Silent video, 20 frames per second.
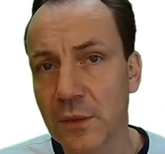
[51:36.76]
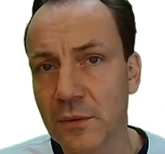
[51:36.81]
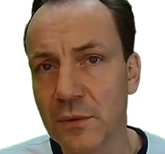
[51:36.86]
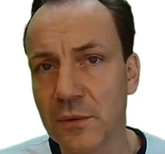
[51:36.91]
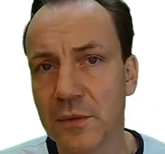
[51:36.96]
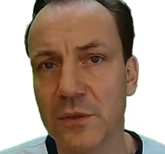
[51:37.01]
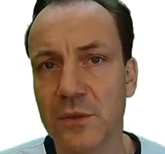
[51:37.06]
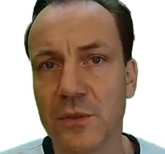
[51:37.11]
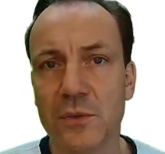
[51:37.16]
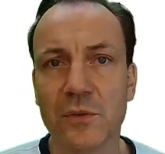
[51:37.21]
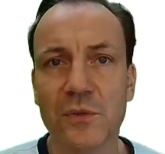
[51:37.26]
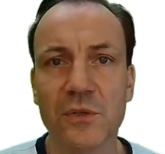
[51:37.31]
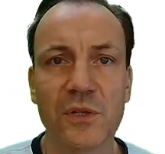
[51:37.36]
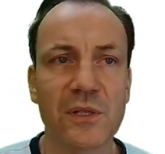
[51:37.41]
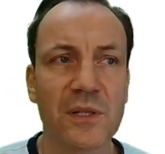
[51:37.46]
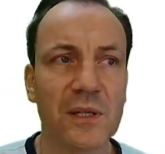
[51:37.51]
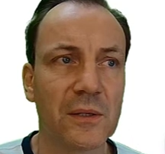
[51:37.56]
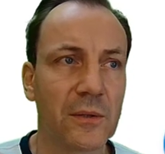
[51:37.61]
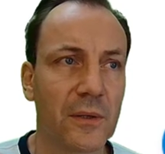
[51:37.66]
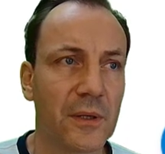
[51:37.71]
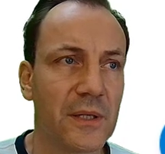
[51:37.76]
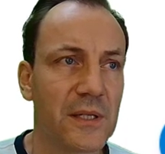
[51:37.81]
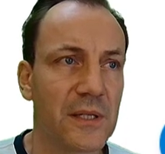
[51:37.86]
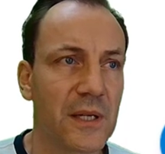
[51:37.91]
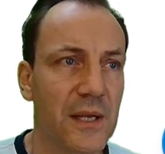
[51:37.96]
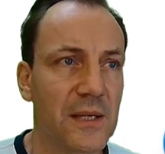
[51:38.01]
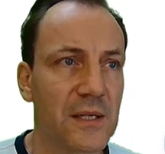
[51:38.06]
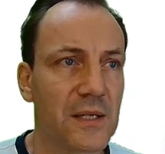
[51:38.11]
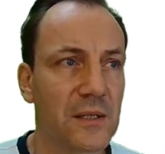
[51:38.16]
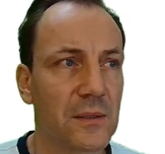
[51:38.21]
user
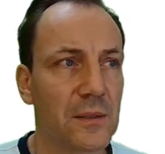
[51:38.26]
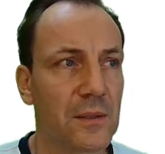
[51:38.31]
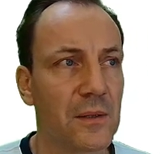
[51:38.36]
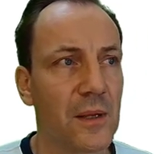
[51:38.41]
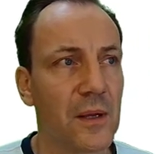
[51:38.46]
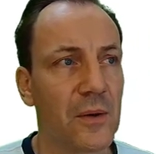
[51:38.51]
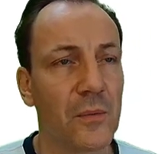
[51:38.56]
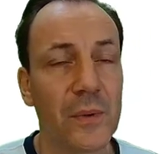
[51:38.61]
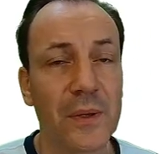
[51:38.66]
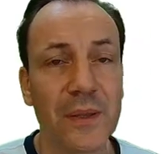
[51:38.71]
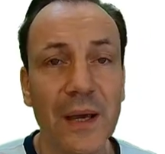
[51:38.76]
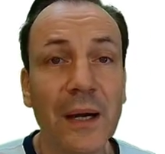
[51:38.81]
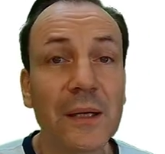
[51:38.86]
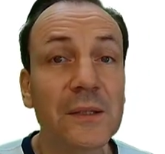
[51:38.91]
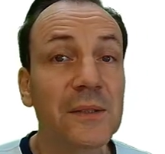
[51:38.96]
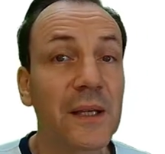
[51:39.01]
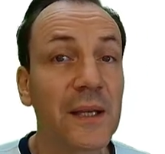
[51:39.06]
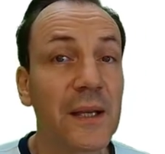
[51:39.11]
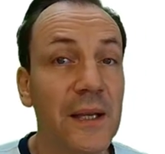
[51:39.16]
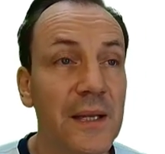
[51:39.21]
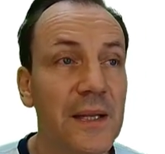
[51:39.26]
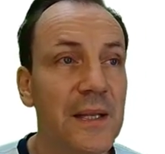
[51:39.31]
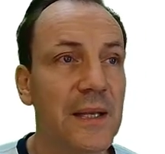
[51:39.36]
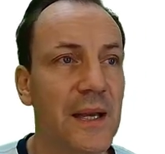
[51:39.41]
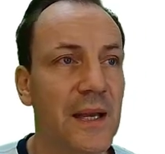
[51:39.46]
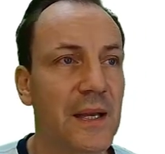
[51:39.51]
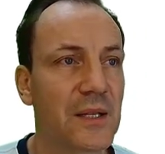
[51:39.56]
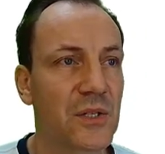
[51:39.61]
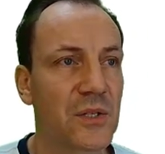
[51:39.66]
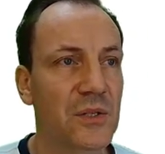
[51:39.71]
synchronization without any
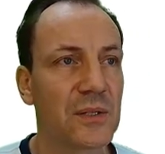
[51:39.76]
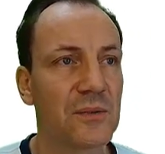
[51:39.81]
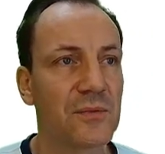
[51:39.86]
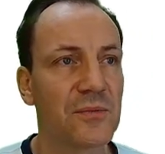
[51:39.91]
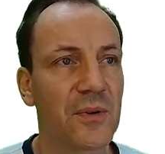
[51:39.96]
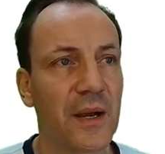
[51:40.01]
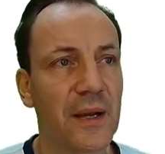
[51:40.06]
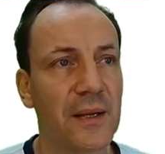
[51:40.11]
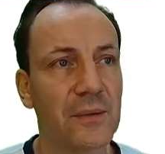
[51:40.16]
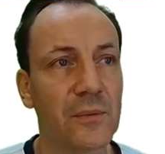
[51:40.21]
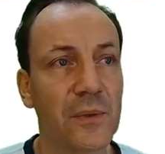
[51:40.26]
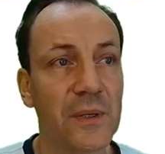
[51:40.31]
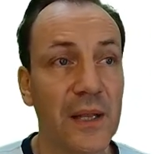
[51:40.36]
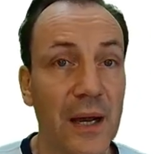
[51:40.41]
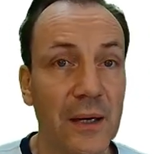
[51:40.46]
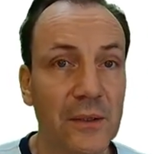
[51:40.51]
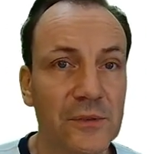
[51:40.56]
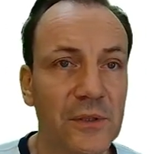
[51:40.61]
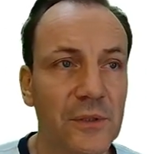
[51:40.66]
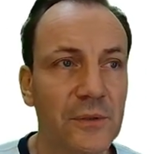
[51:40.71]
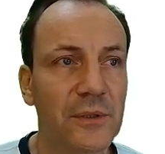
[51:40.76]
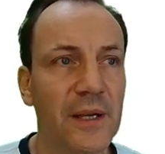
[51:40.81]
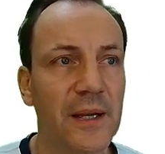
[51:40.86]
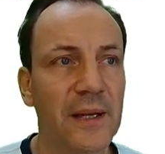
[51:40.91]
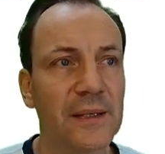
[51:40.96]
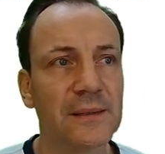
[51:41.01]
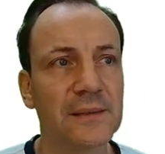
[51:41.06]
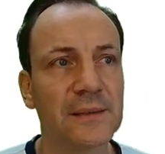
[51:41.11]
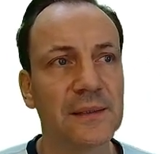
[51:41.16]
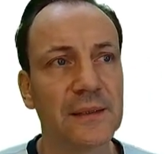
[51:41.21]
action defined, without
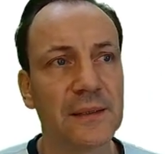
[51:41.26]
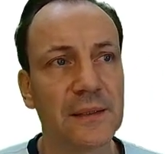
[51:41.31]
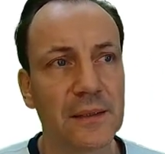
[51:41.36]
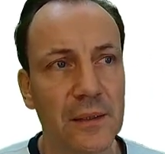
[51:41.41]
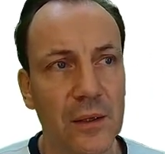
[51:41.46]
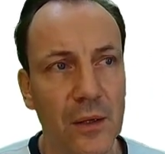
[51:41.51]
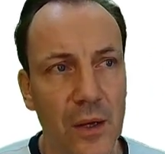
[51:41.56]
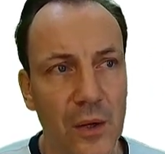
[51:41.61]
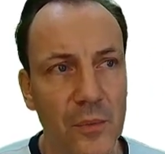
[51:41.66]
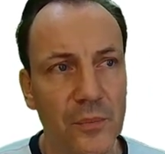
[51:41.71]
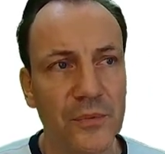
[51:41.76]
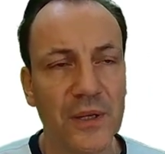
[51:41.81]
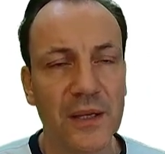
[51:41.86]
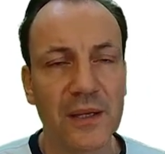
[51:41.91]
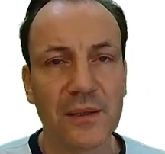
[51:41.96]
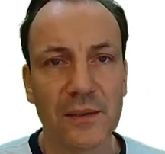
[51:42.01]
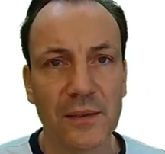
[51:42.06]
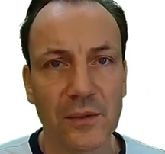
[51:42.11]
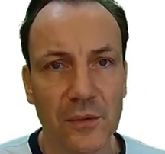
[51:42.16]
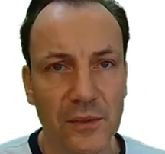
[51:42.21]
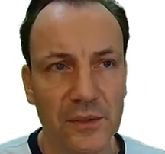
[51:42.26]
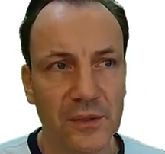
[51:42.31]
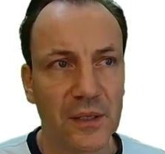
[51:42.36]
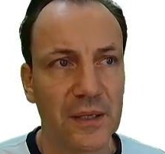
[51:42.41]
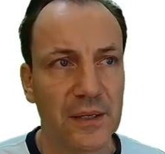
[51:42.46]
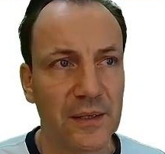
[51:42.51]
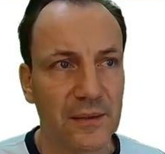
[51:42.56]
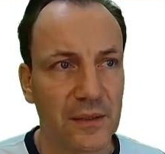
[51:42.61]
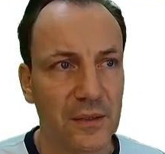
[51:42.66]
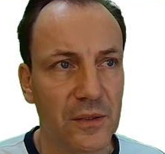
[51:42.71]
creating, updating or
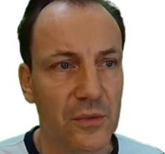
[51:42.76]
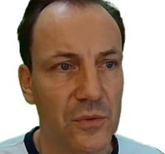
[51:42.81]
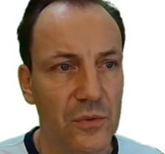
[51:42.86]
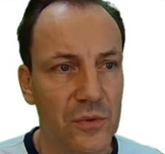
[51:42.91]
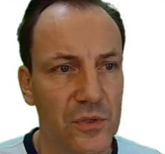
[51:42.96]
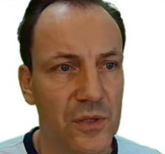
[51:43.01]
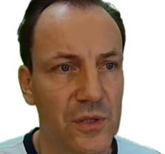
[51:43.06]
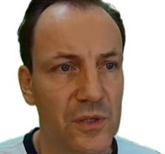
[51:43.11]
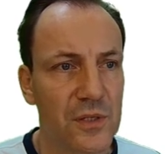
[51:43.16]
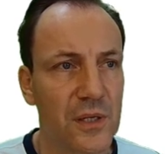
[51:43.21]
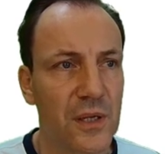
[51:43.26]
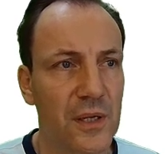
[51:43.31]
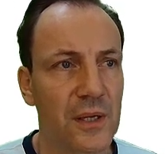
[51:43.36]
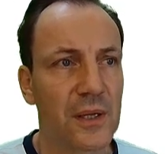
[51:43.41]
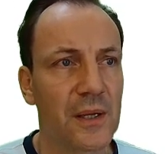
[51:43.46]
deleting users,